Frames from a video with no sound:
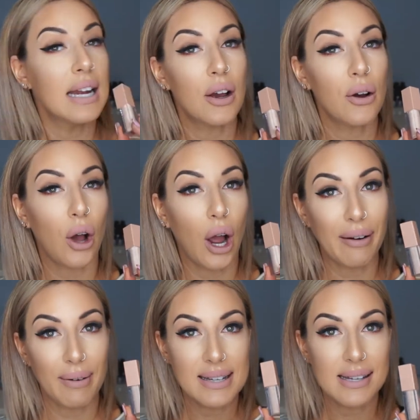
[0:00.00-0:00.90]
Now,
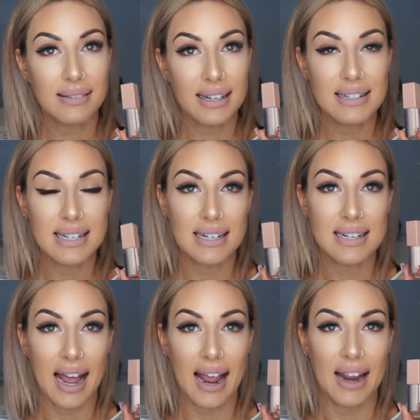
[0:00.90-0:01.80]
I recently did
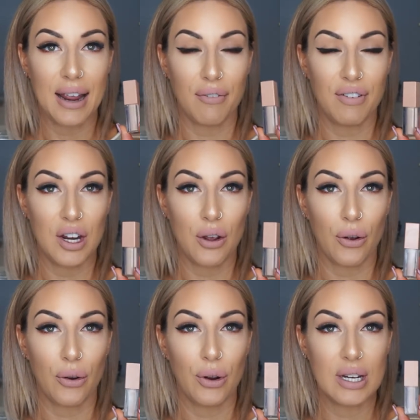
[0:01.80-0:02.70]
a
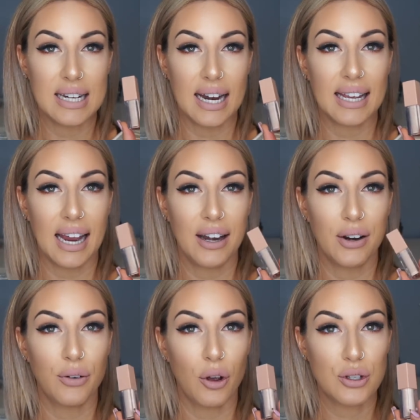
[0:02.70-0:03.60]
video dedicated